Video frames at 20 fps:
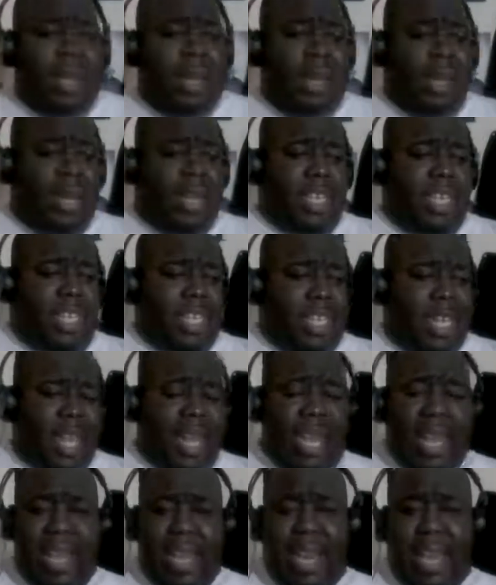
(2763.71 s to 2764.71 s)
Let's say
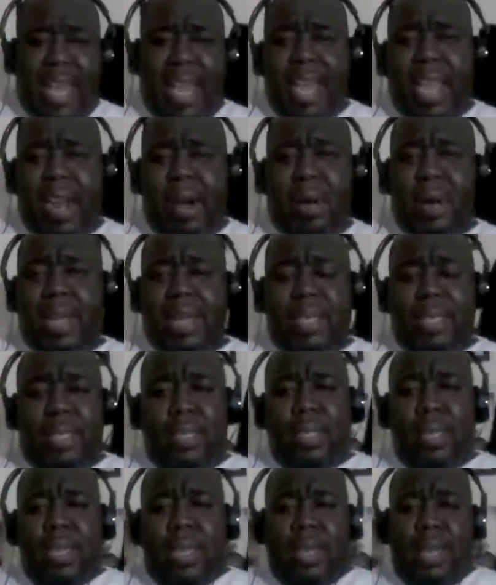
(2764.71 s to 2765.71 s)
in Harriet
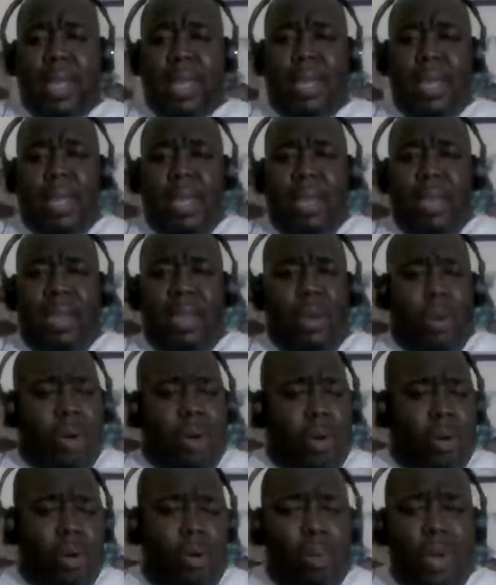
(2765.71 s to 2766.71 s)
that
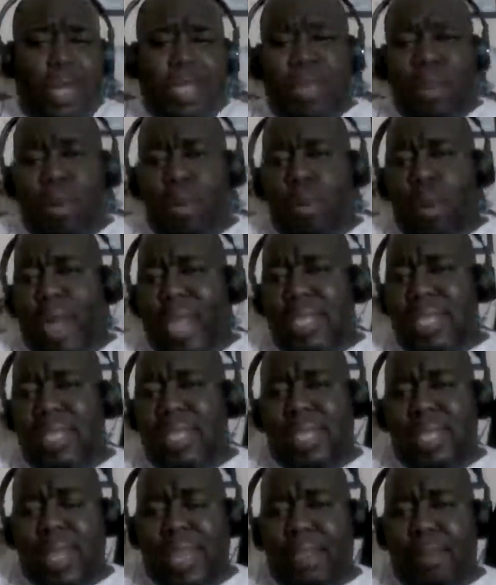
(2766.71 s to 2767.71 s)
it wasn't a white
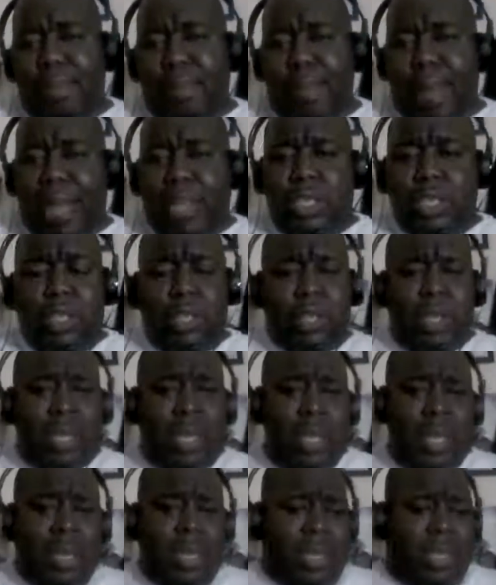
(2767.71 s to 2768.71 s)
slave master,
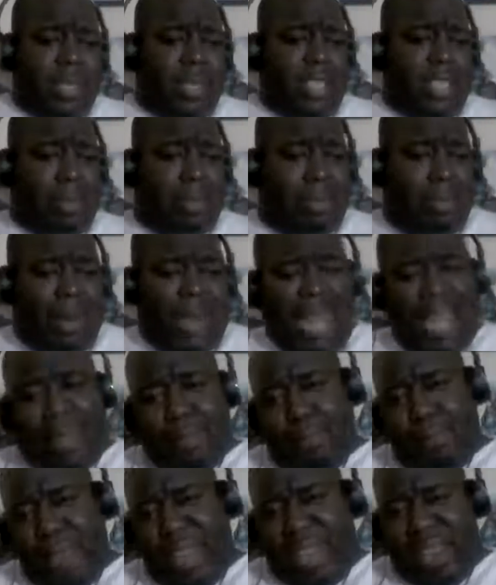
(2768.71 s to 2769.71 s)
that this black
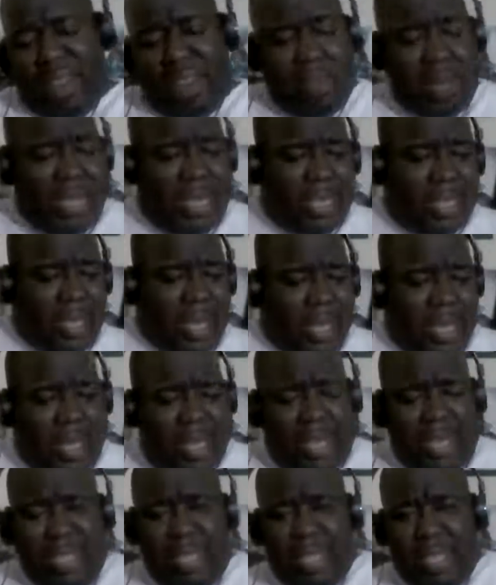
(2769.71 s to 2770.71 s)
man,
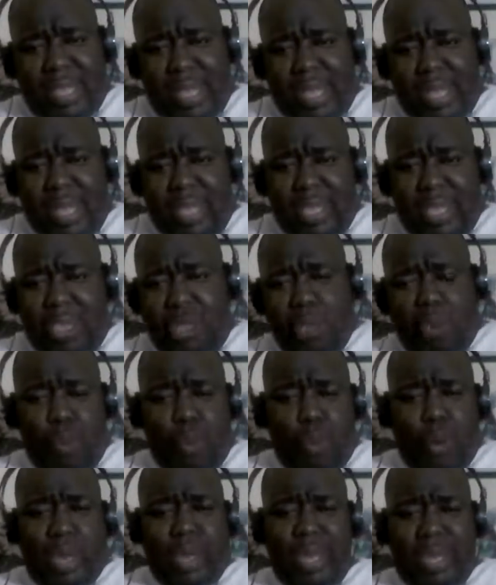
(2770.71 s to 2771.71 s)
he's the
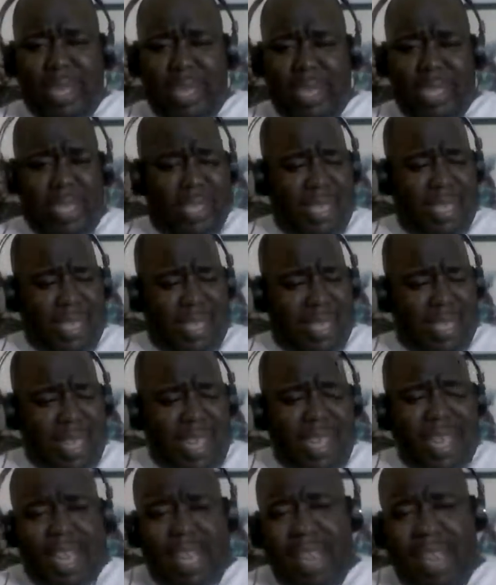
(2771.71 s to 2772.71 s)
one that did this.
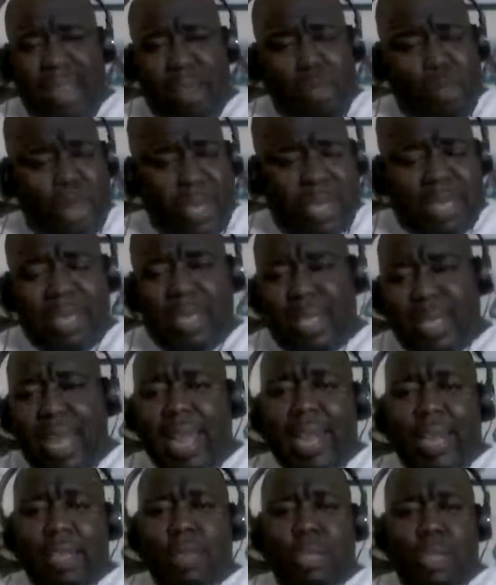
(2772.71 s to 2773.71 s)
He was the
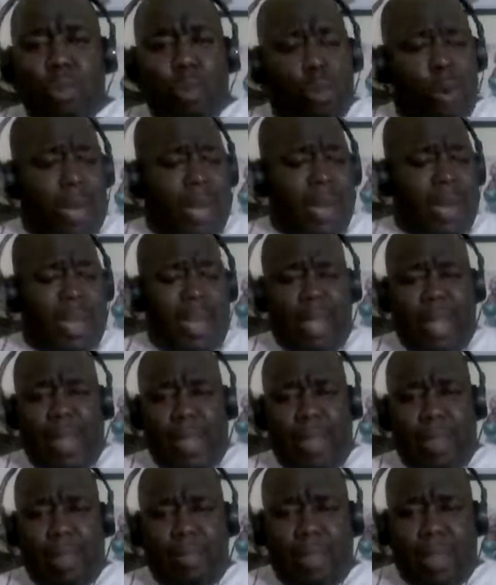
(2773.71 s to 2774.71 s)
dangerous one
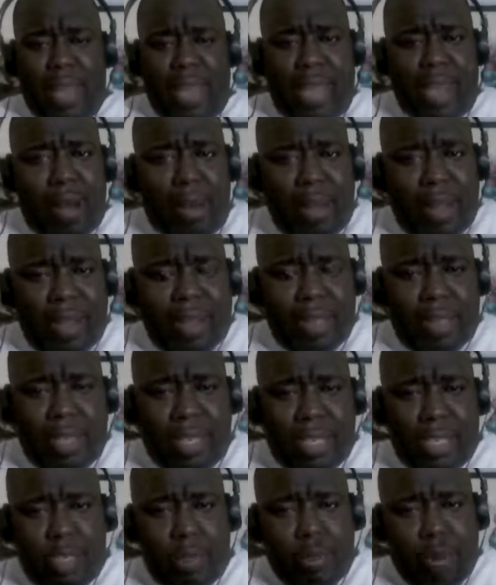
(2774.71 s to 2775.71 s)
in the Harriet
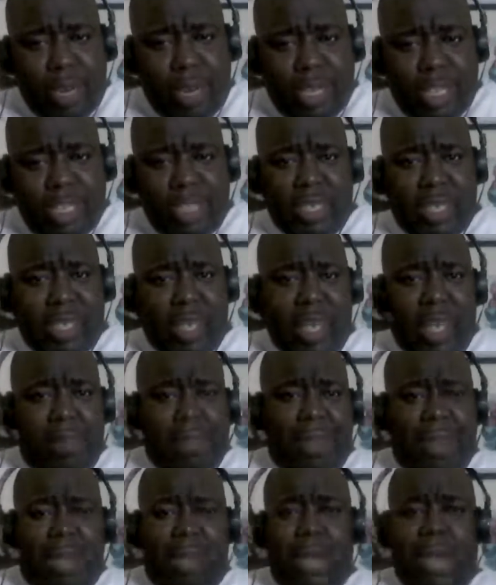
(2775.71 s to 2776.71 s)
situation.
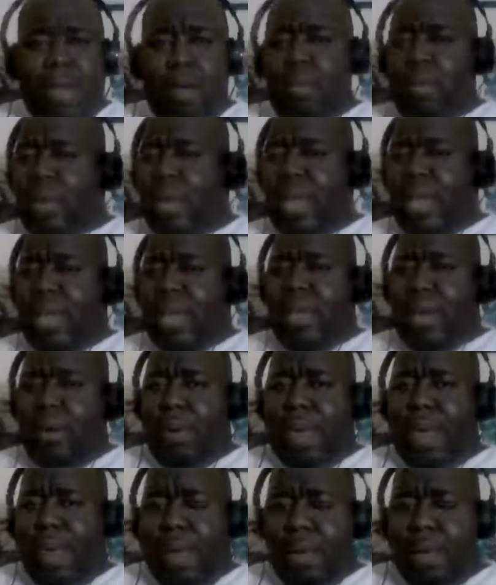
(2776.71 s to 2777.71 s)

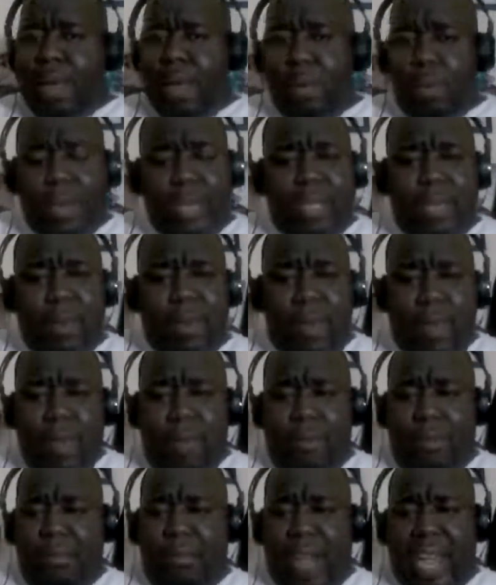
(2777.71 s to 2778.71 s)
Harriet wasn't
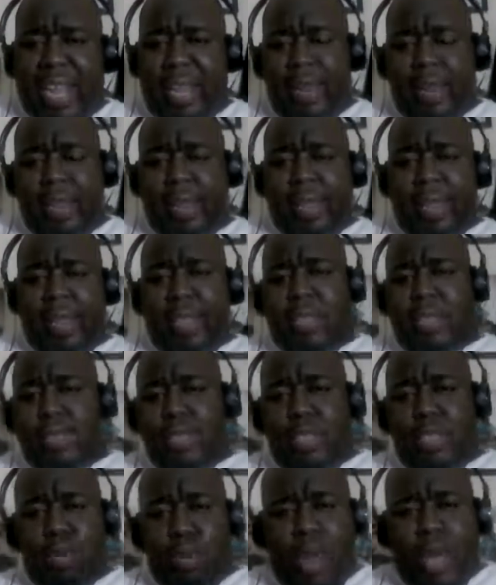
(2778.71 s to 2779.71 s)
fighting against
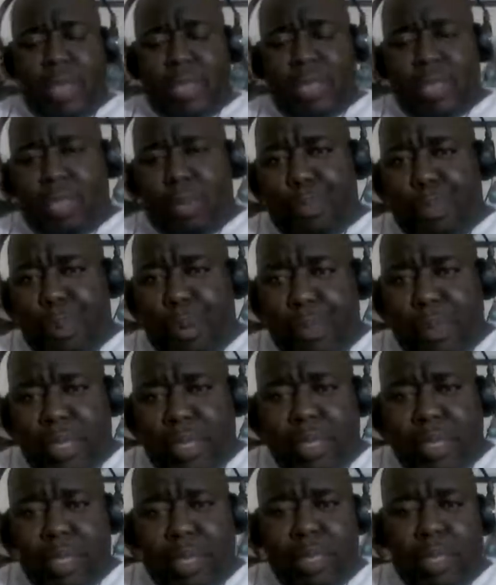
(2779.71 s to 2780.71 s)
these white
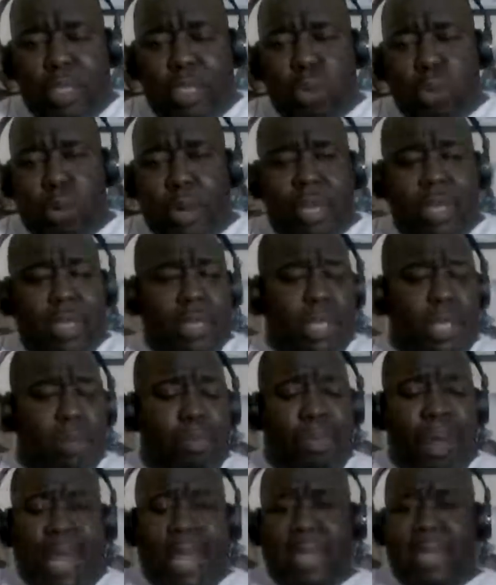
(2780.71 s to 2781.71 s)
supremacists, these racists
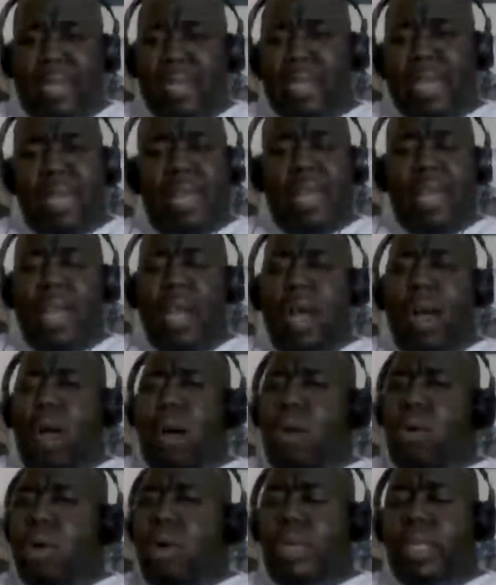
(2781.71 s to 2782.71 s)
back then.
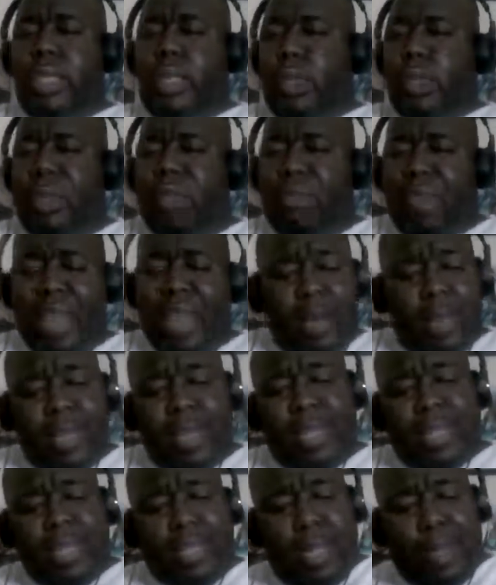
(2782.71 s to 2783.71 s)
Oh no, she was fighting
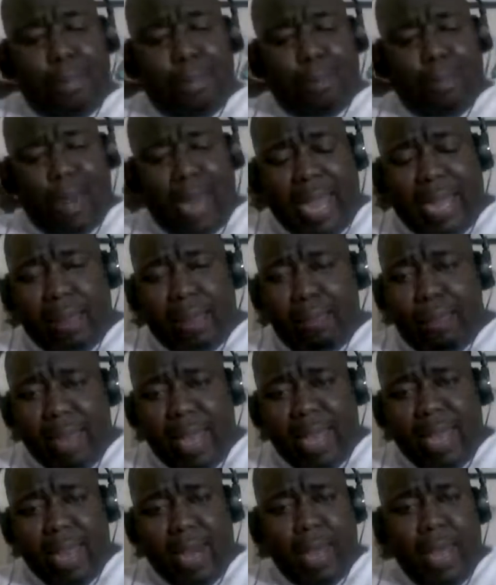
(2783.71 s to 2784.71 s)
against that black
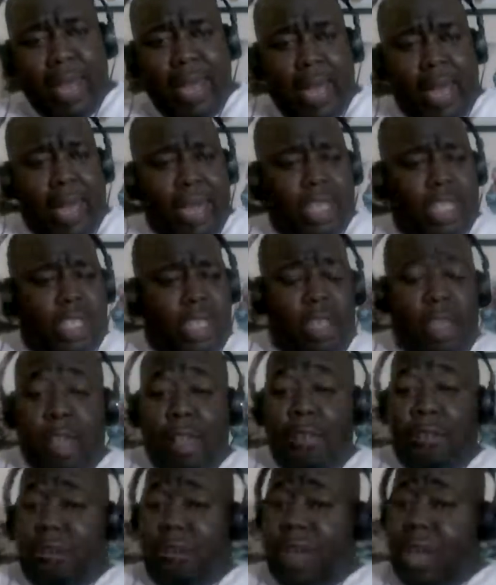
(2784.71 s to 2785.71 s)
man, and she
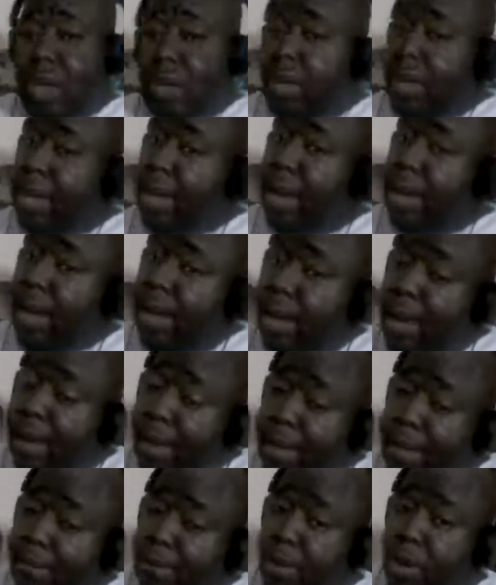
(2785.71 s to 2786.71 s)
fell in
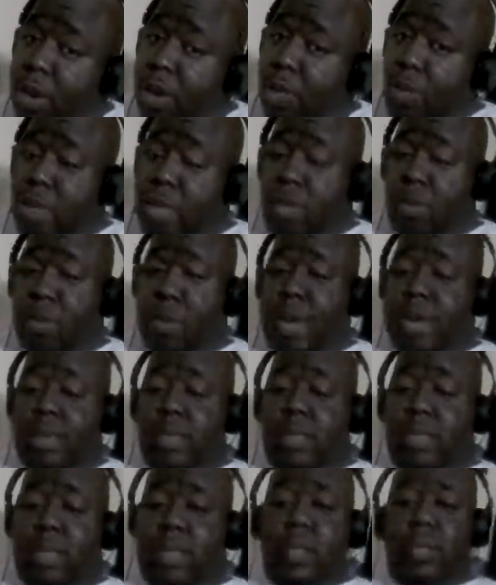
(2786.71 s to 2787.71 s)
love with the white
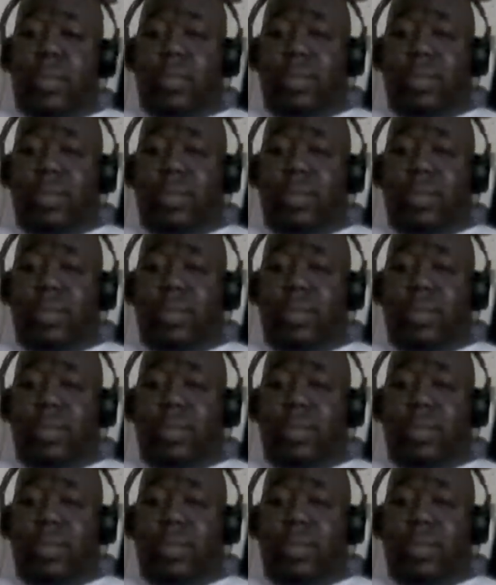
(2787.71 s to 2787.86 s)
dude.